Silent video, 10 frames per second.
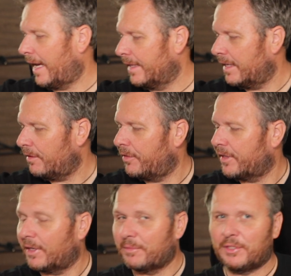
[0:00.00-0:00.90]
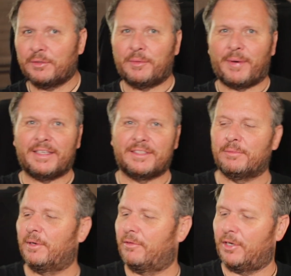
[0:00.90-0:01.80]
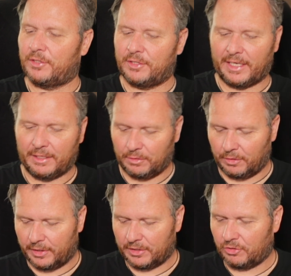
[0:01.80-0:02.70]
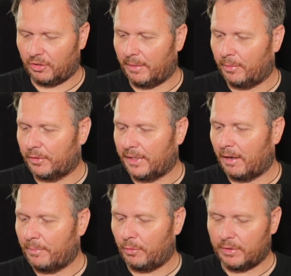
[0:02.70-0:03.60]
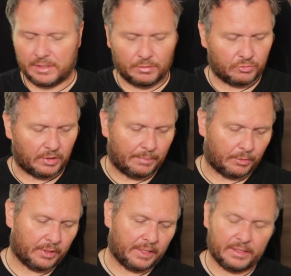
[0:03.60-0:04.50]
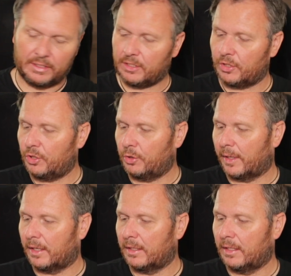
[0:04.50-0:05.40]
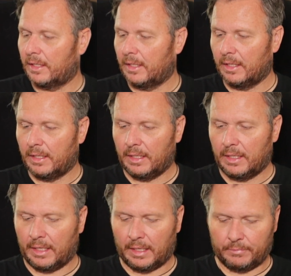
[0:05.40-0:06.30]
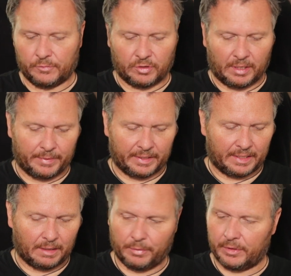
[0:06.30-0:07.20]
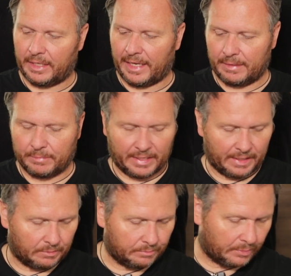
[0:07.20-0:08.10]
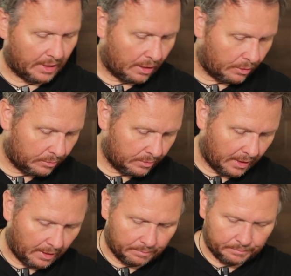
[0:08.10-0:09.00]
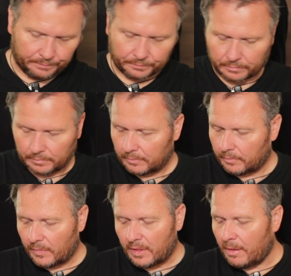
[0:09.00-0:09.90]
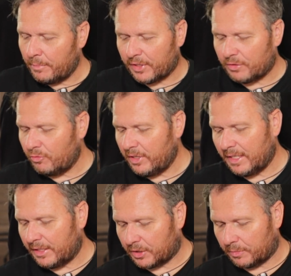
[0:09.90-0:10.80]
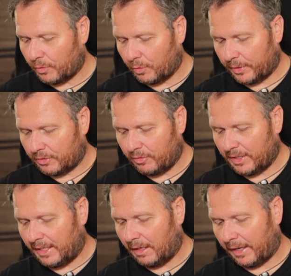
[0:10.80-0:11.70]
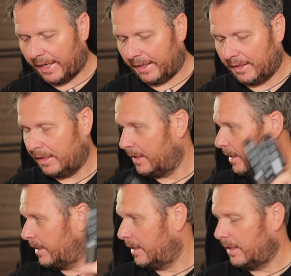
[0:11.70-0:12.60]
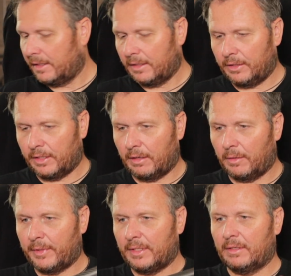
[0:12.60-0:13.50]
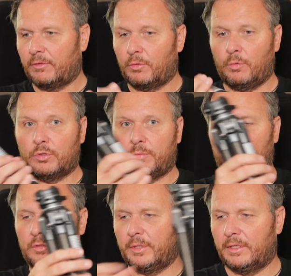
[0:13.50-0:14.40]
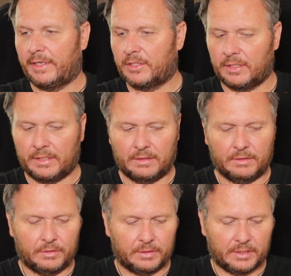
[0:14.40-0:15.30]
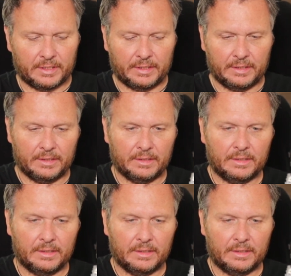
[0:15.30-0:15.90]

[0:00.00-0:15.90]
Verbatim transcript: And the other thing that I'm still debating whether I should take or not is a tripod. Now I bought this little tripod here. This is a newer um, tripod again. I'll put the name down below. Um, but it's really small, it's really light. You know, I mean, I've got a water bottle here actually. You can see